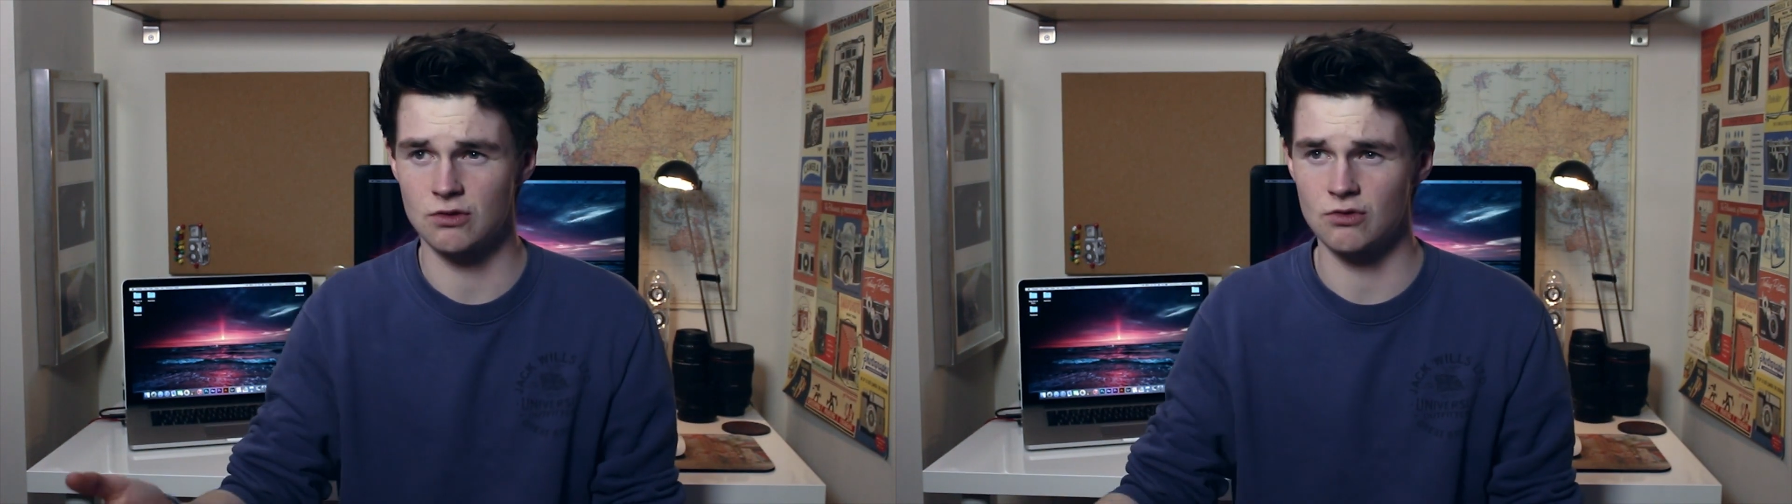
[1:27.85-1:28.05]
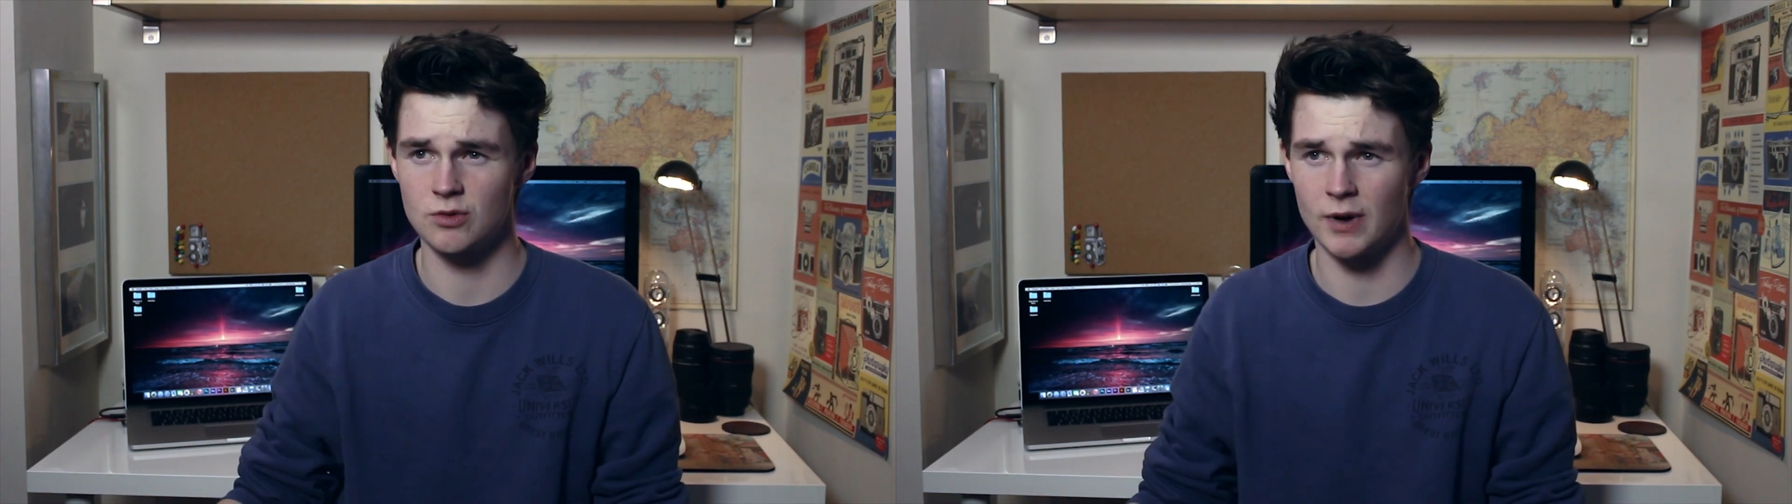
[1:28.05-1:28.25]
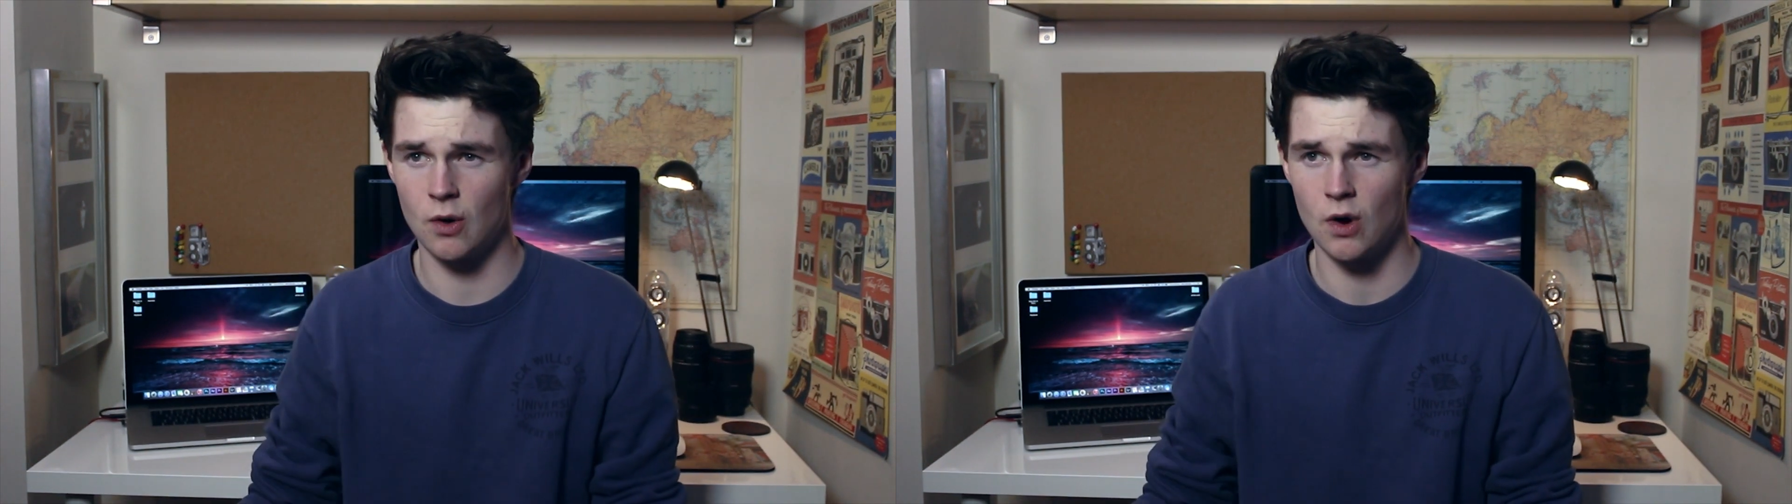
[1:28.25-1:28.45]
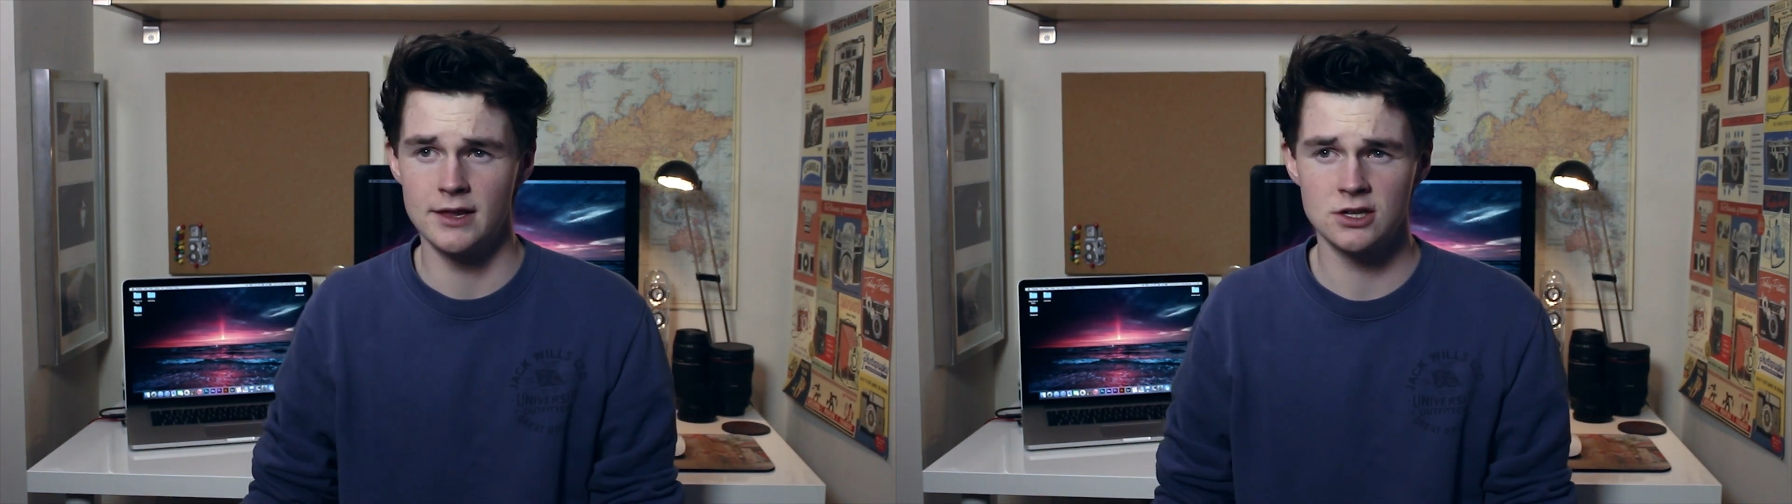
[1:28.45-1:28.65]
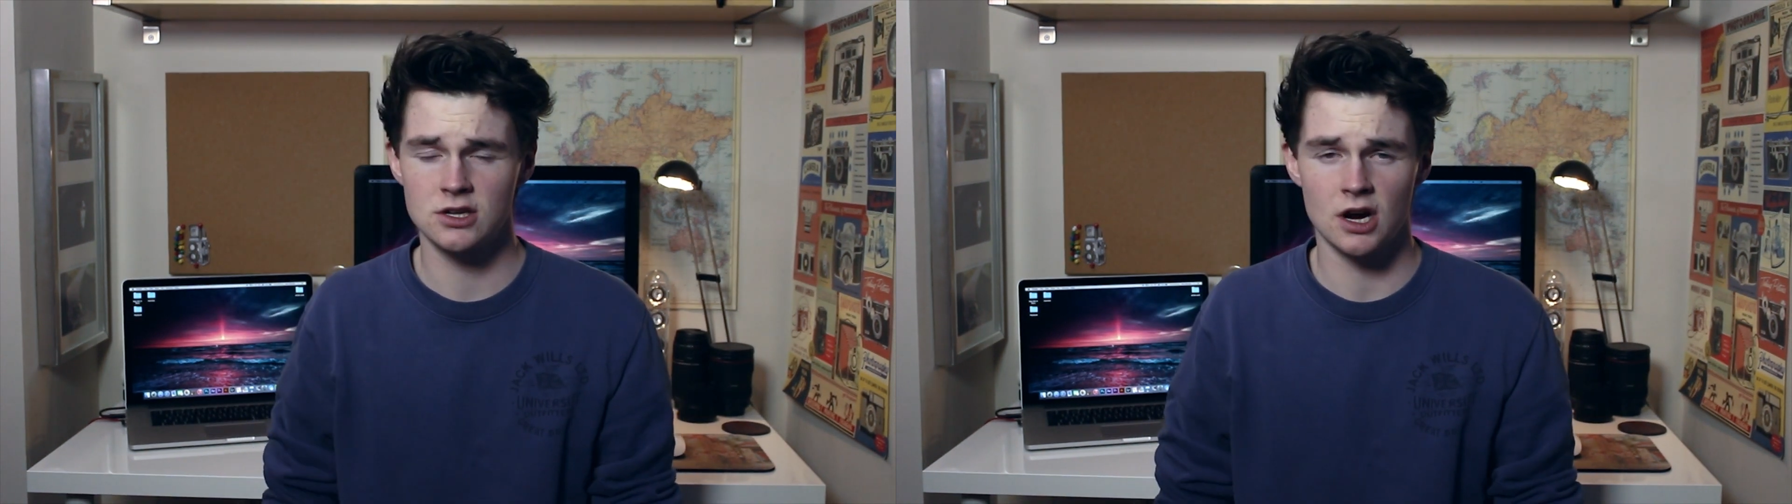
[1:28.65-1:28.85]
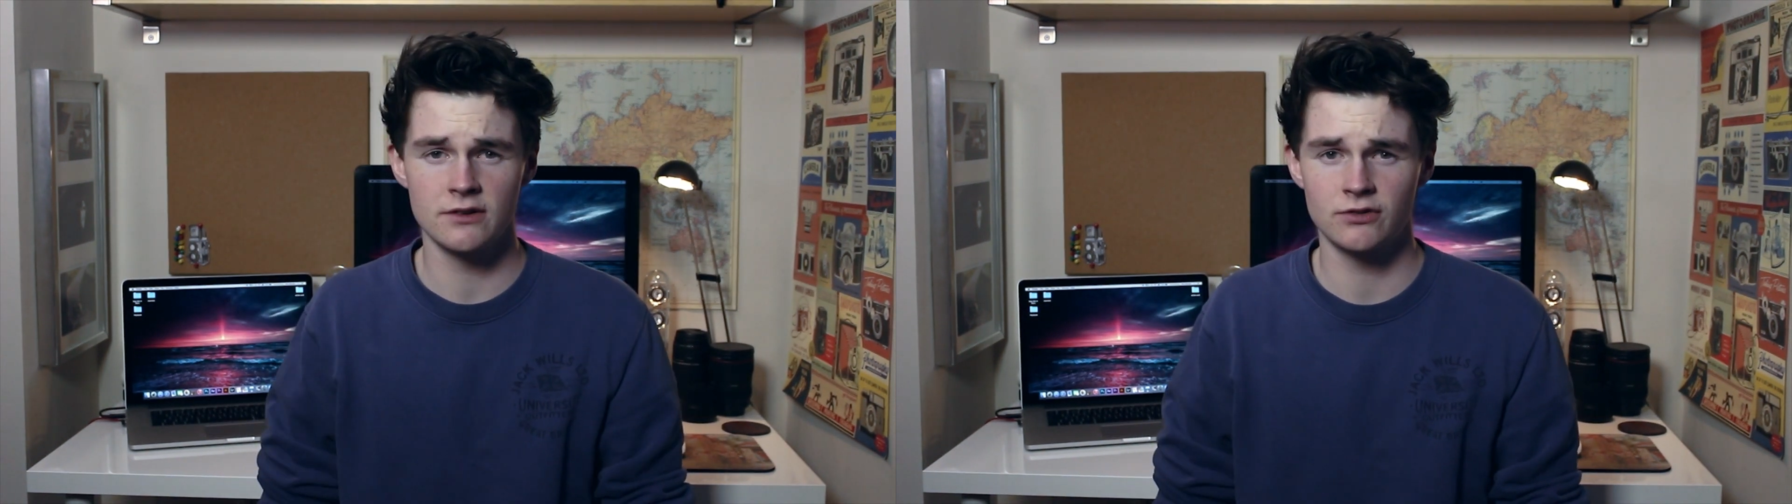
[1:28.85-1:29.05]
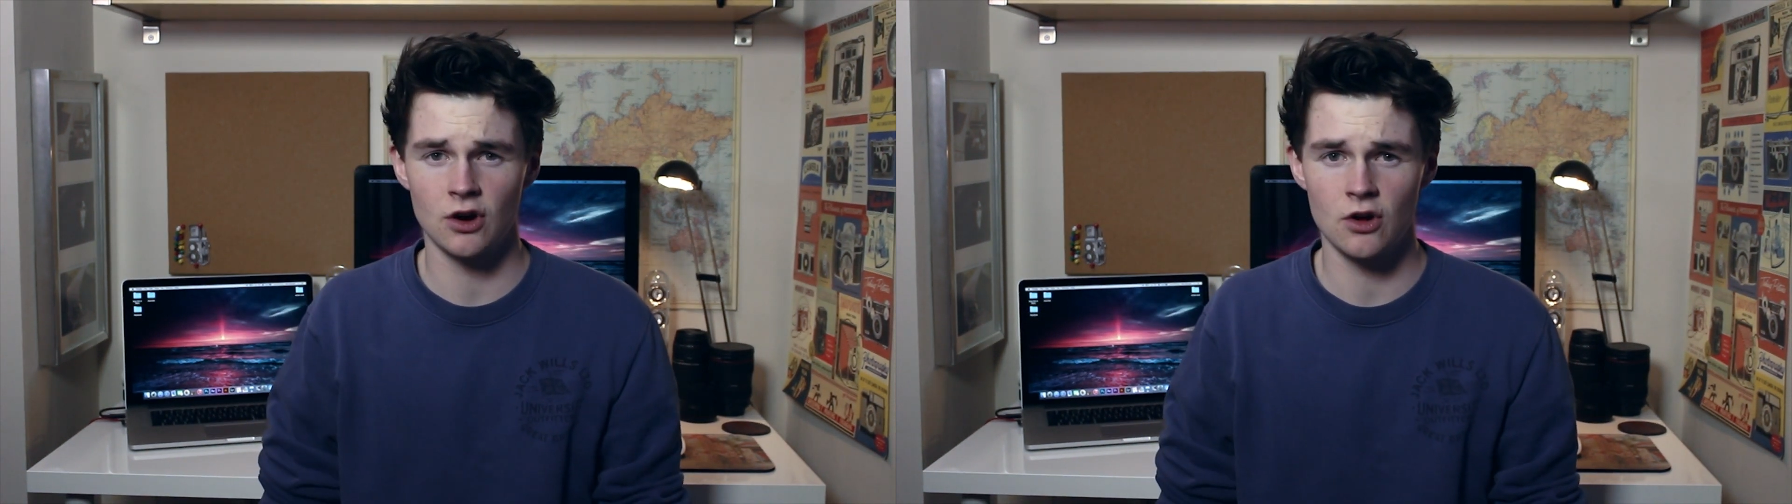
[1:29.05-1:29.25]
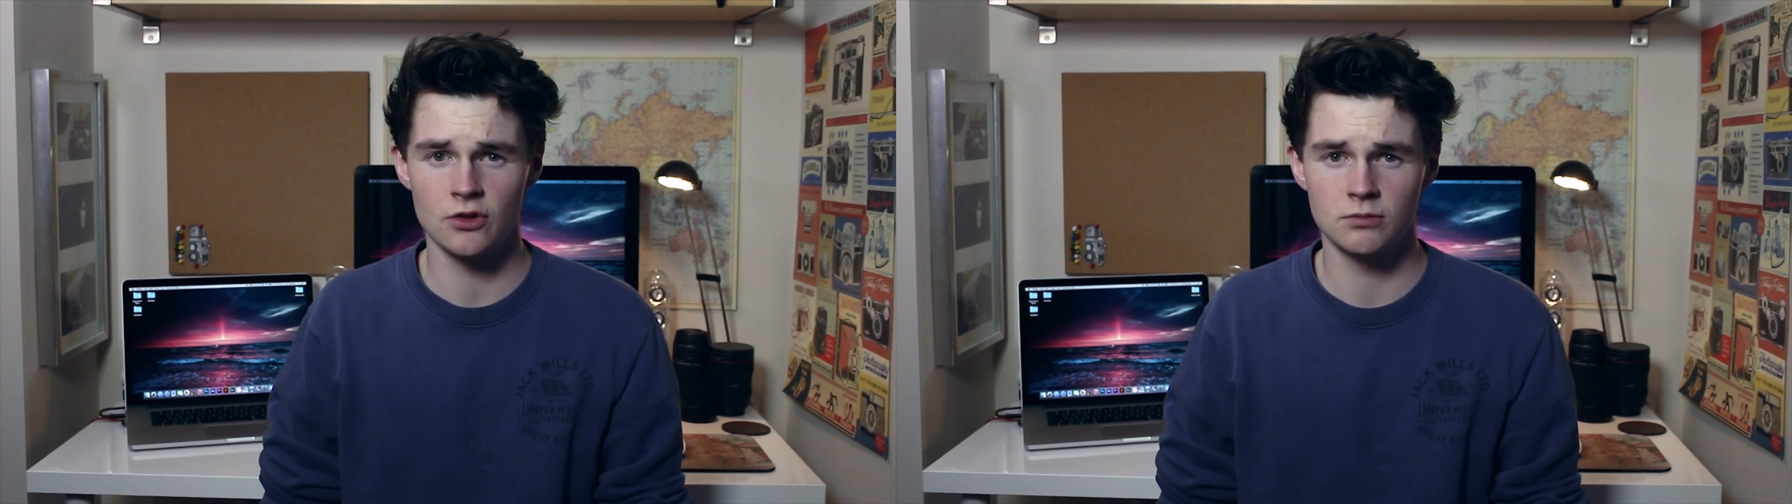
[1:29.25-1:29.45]
threw them out, and then just kind of
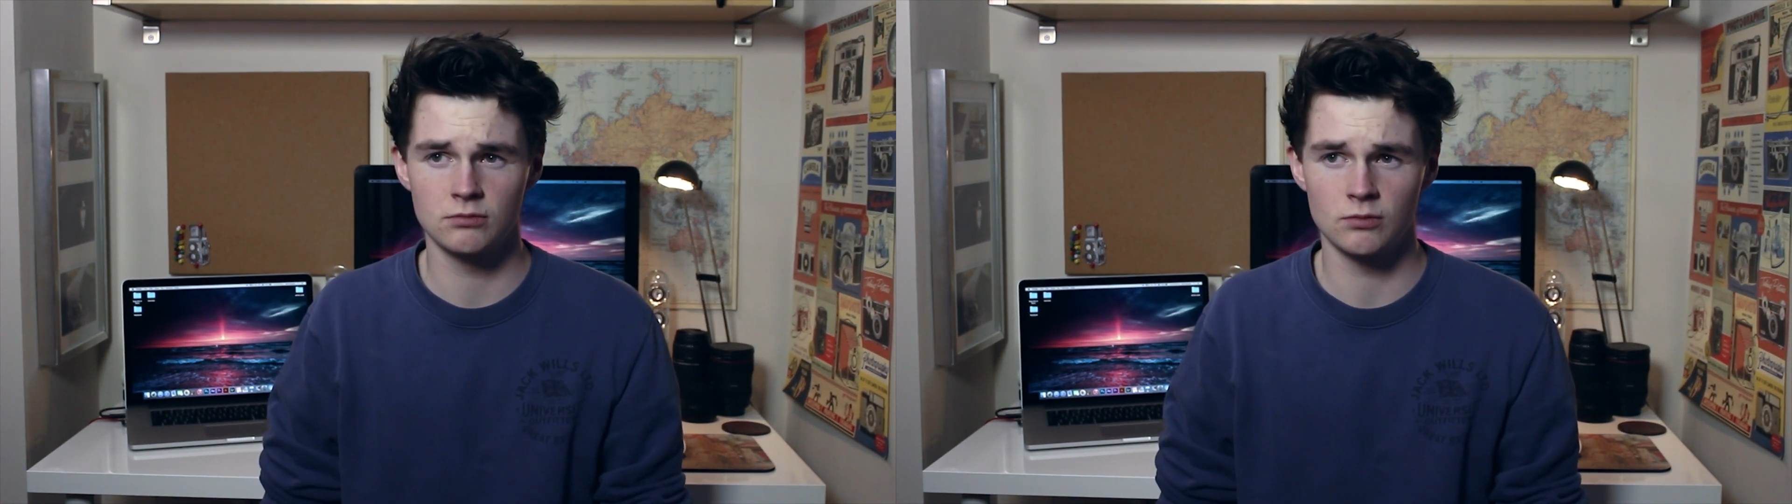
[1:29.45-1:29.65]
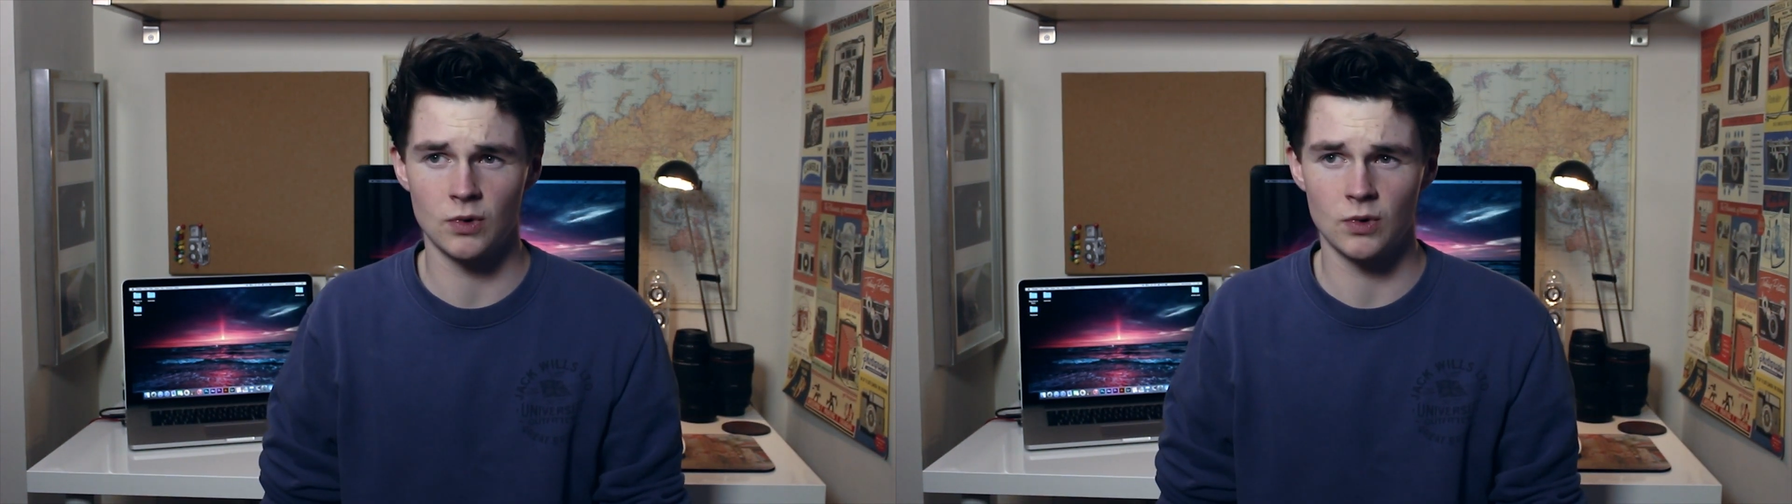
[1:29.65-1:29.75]
forgot that